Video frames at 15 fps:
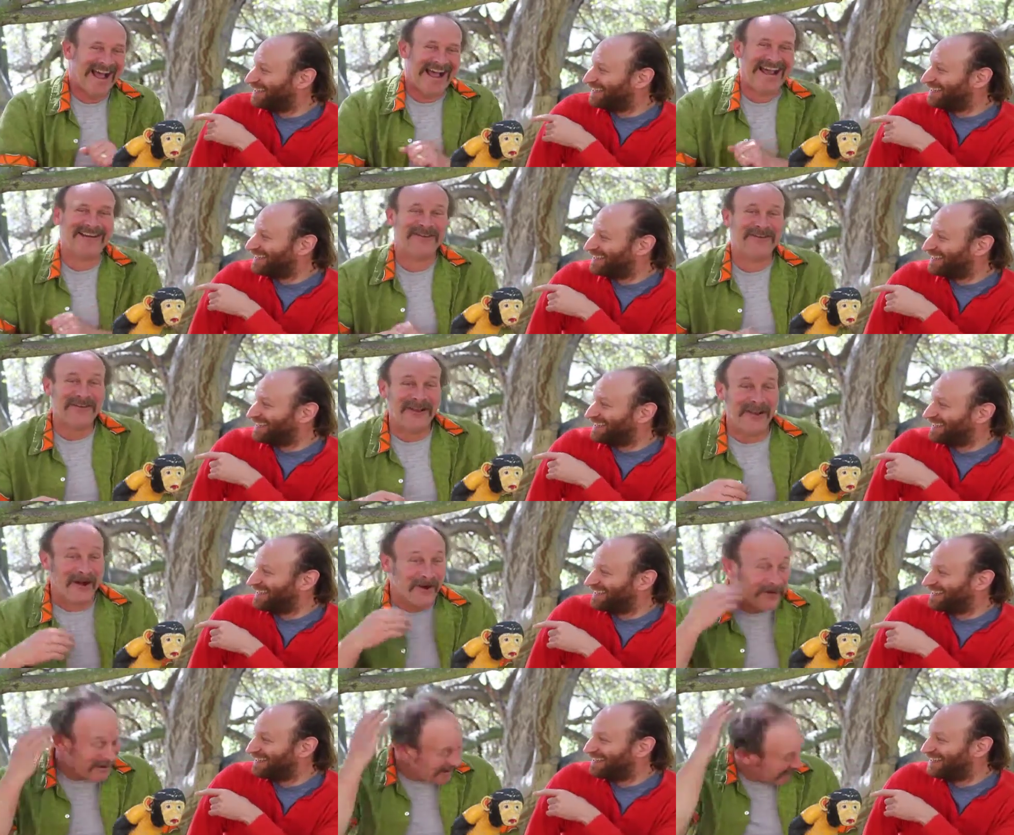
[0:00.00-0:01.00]
Speaker 1: I don't
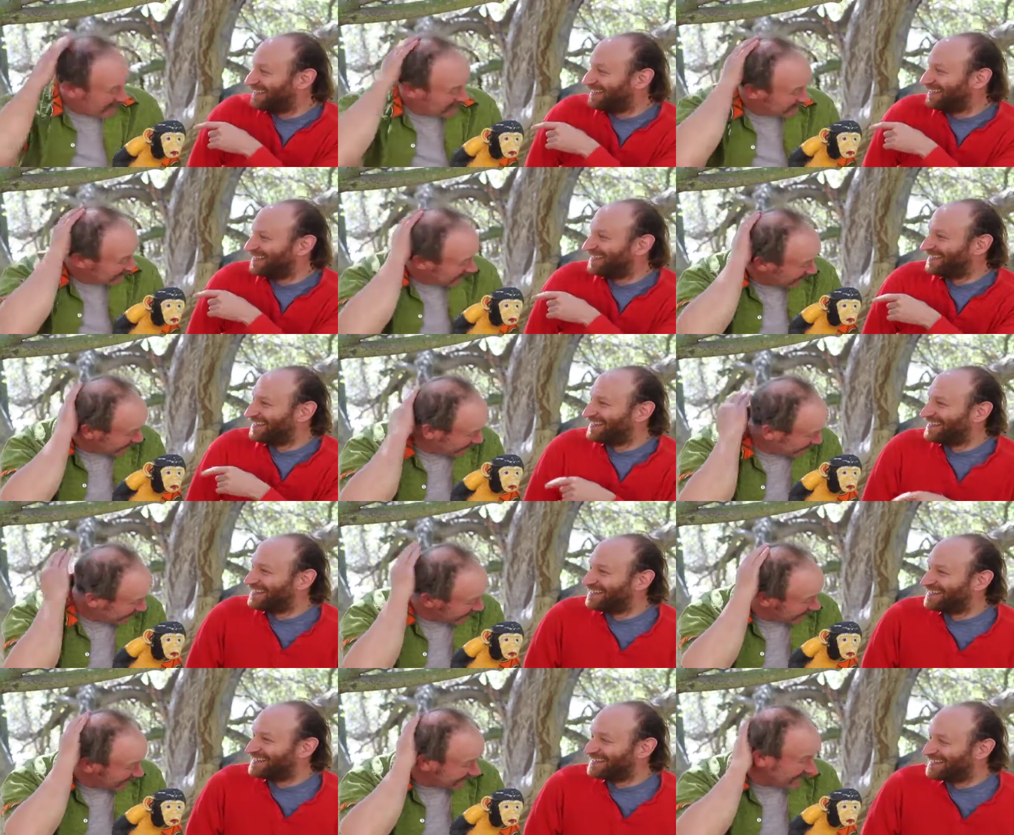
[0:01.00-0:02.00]
know. It was just sort of a
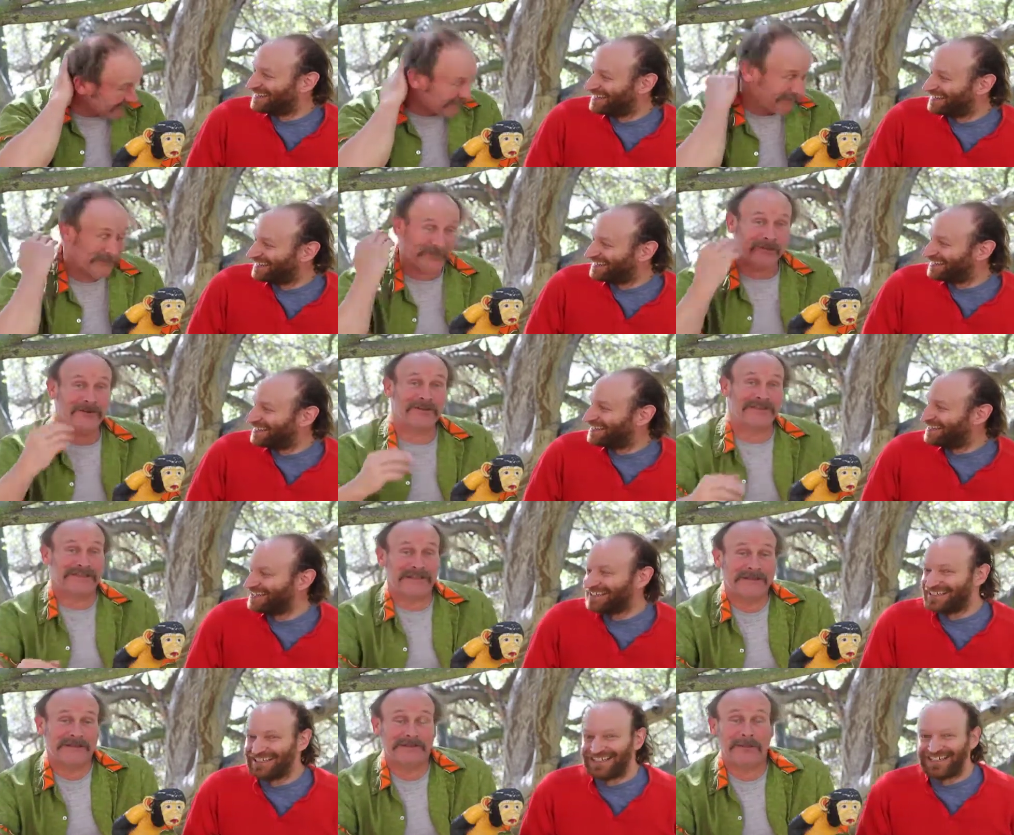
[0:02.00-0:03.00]
thing set in the thirties. I
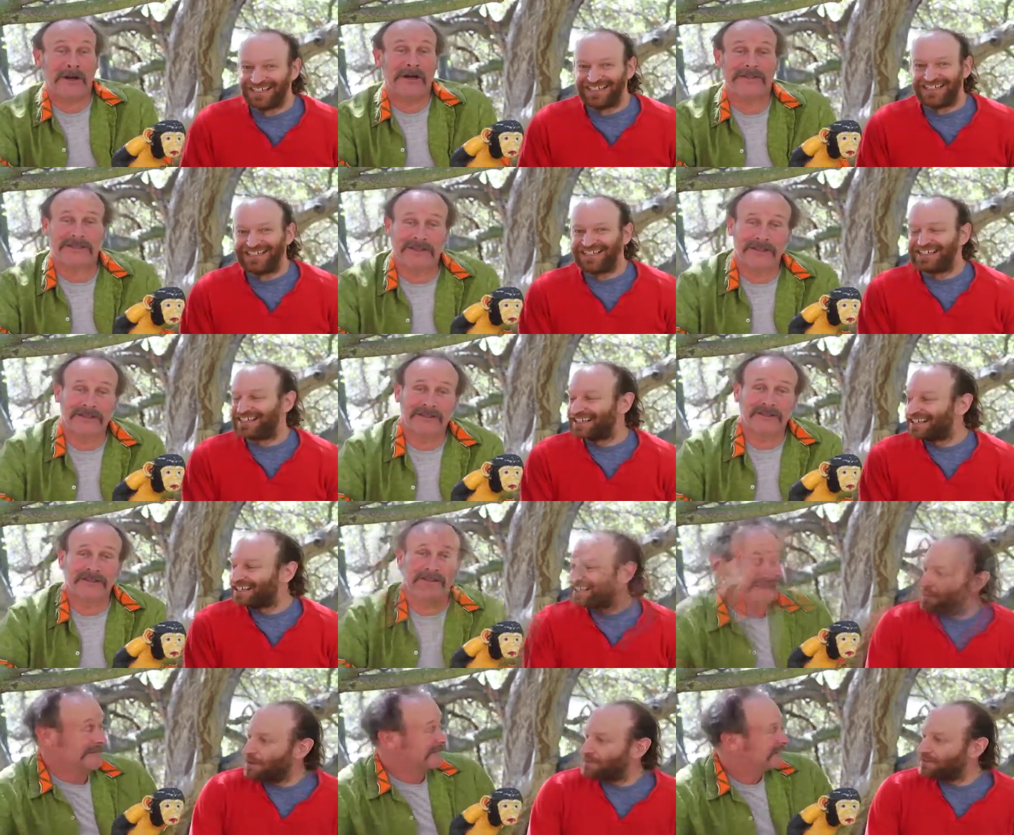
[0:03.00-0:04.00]
was a bartender.
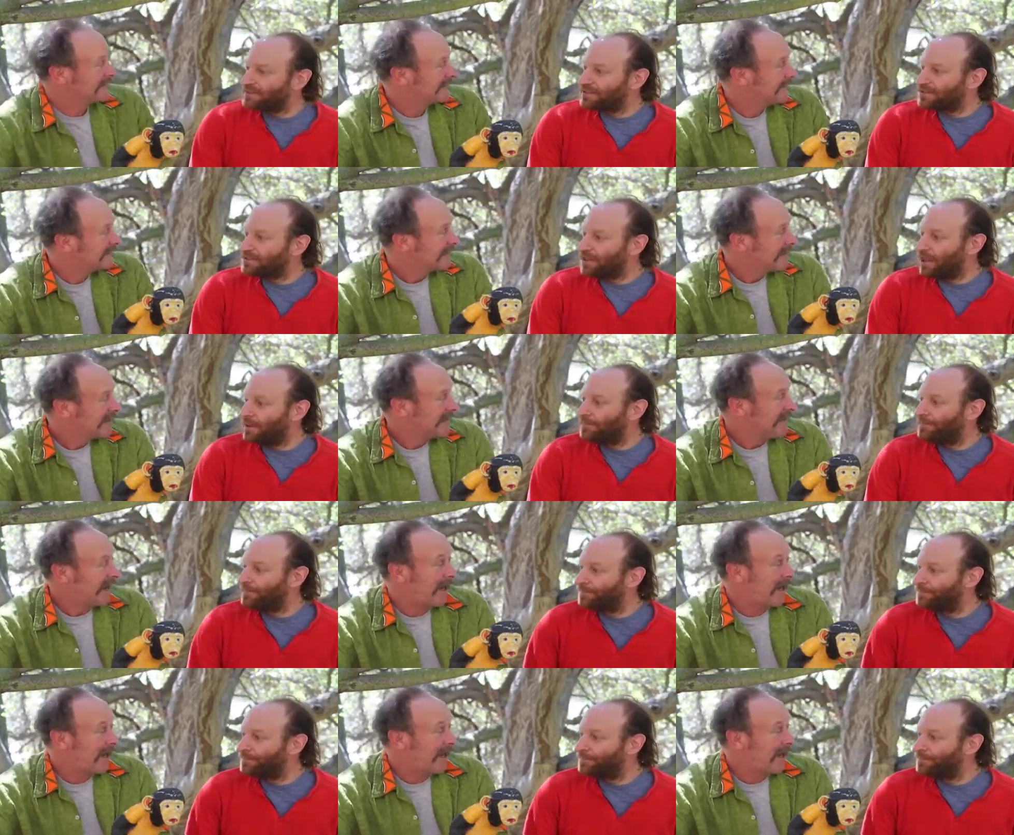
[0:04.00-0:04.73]
What was the job?